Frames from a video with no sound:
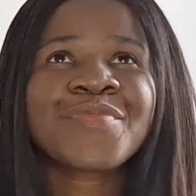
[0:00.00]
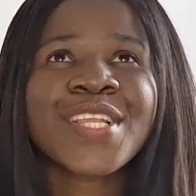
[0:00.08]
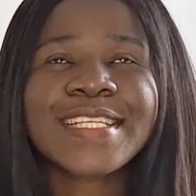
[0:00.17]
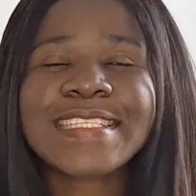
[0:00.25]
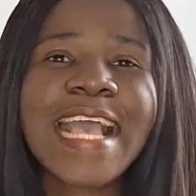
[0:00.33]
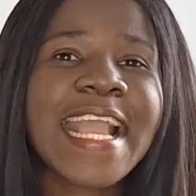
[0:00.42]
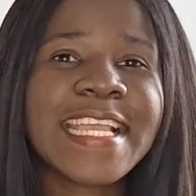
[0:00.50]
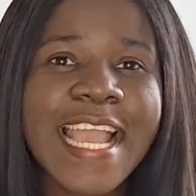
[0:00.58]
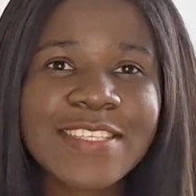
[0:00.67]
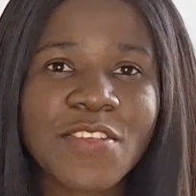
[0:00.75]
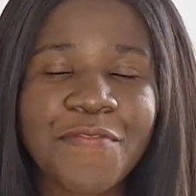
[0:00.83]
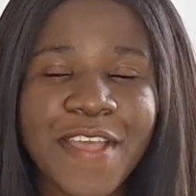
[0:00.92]
10 years
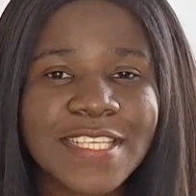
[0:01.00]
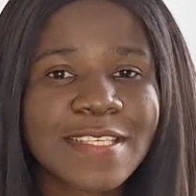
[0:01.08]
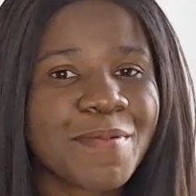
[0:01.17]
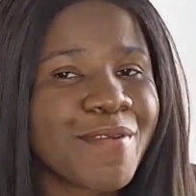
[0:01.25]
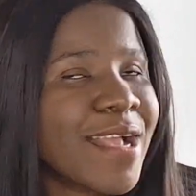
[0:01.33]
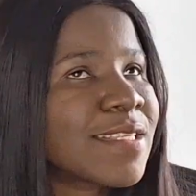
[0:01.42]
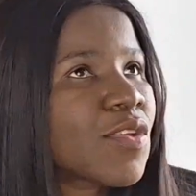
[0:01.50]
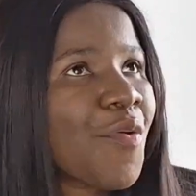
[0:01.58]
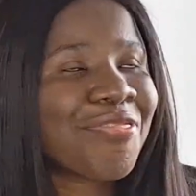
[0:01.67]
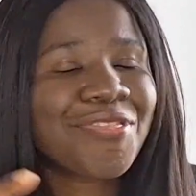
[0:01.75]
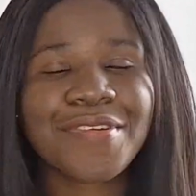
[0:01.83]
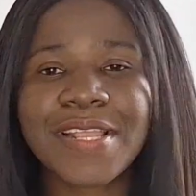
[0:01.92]
of experience or
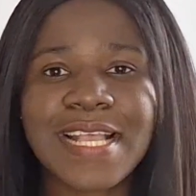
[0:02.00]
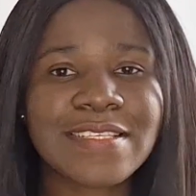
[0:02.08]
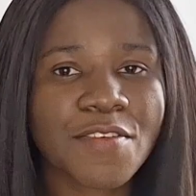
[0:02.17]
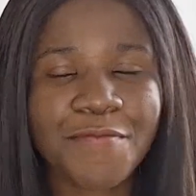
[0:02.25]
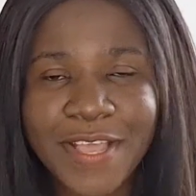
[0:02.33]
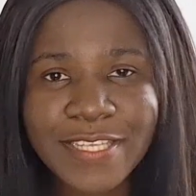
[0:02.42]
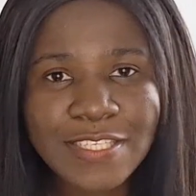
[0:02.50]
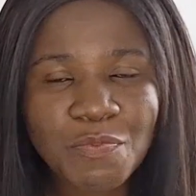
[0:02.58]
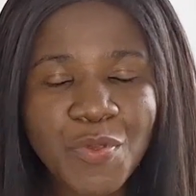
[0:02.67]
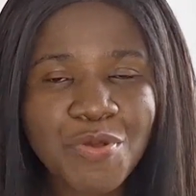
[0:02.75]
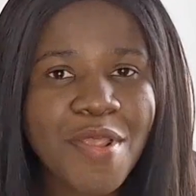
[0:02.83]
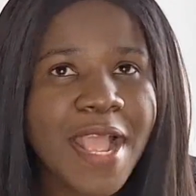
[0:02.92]
3 years of
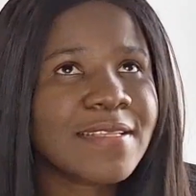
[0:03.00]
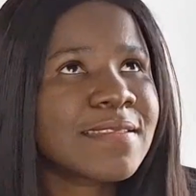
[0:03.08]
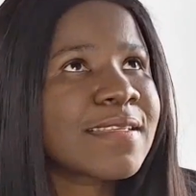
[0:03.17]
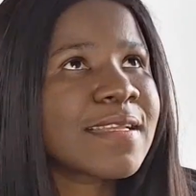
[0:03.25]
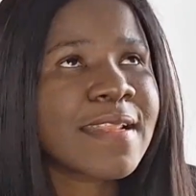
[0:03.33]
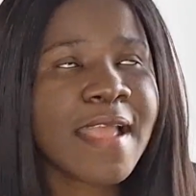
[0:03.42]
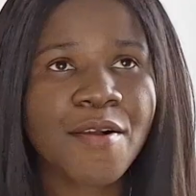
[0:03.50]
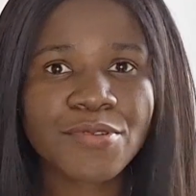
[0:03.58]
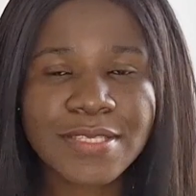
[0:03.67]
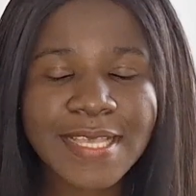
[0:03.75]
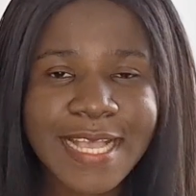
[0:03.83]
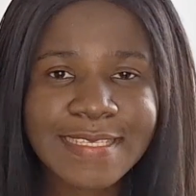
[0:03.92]
experience in
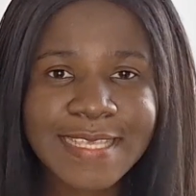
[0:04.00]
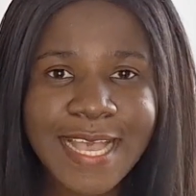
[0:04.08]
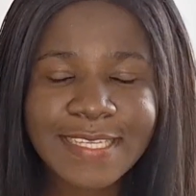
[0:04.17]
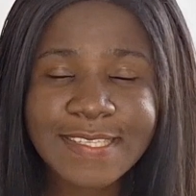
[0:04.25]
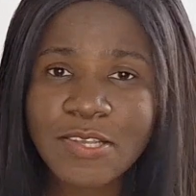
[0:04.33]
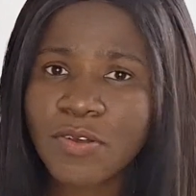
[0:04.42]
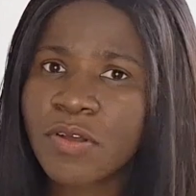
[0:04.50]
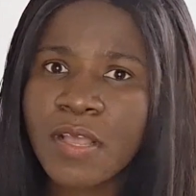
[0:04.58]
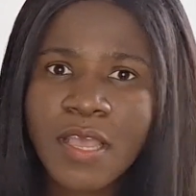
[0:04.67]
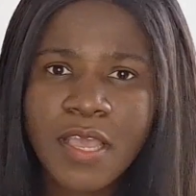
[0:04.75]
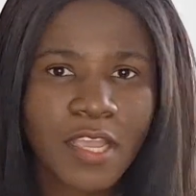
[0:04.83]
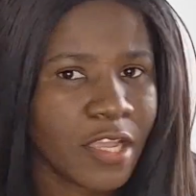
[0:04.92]
healthcare sector,
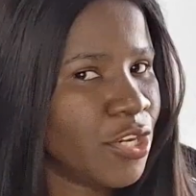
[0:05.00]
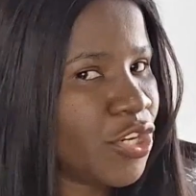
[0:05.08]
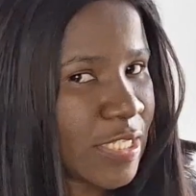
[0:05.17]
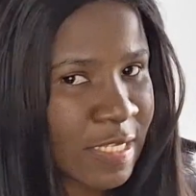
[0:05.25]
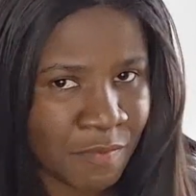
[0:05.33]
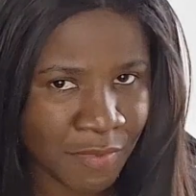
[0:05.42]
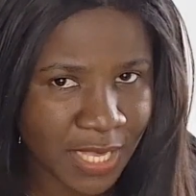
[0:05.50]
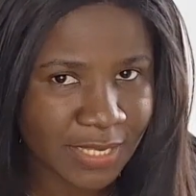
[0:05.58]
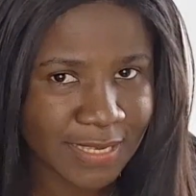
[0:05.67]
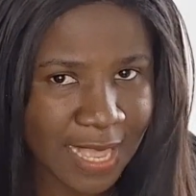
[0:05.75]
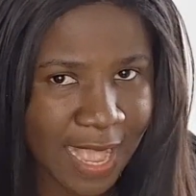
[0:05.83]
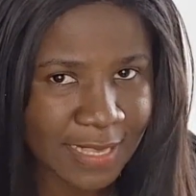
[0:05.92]
it doesn't make
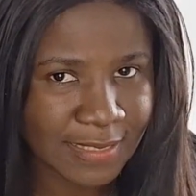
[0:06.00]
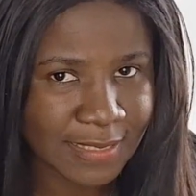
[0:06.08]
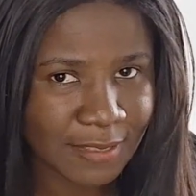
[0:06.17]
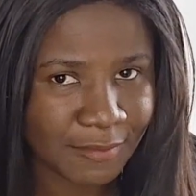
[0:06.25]
sense.